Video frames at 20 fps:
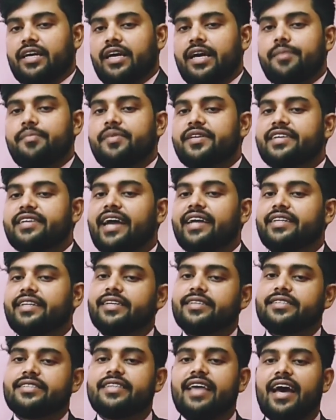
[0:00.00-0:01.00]
Besides
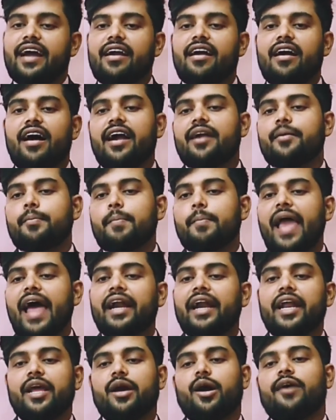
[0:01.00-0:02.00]
this, there are
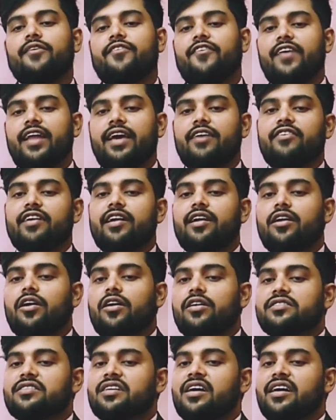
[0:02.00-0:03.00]
plenty of labor
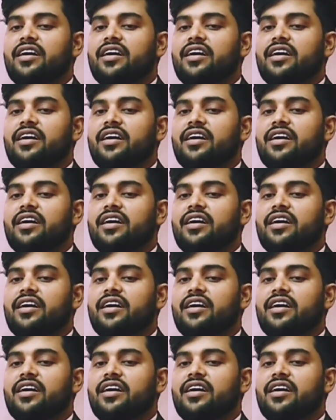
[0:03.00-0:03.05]
laws